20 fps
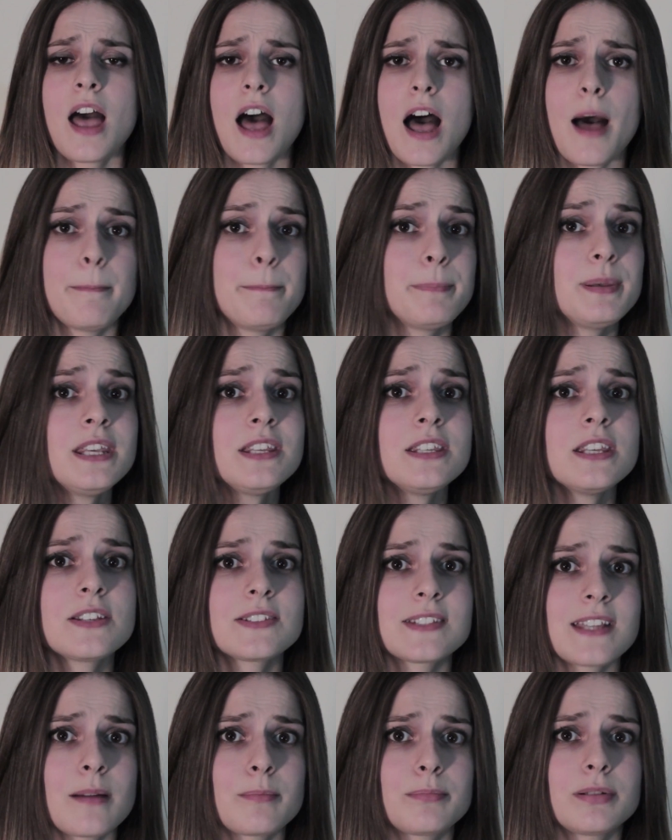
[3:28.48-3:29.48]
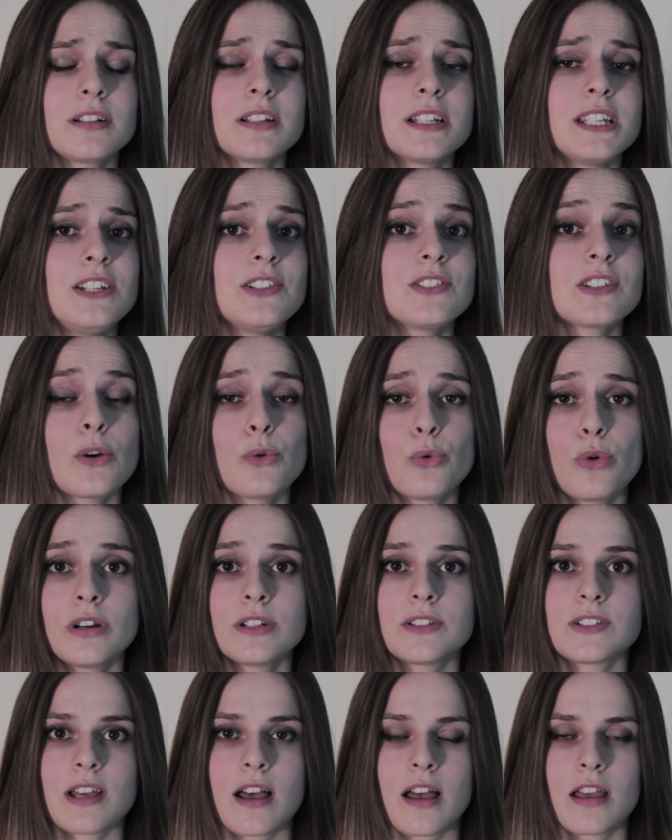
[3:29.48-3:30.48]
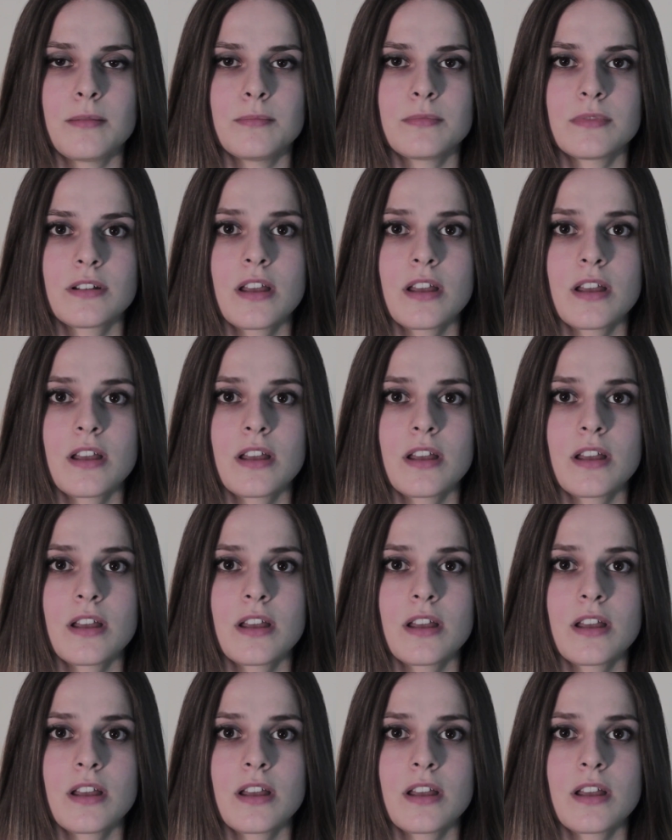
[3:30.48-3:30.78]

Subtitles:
A big example is a wartime.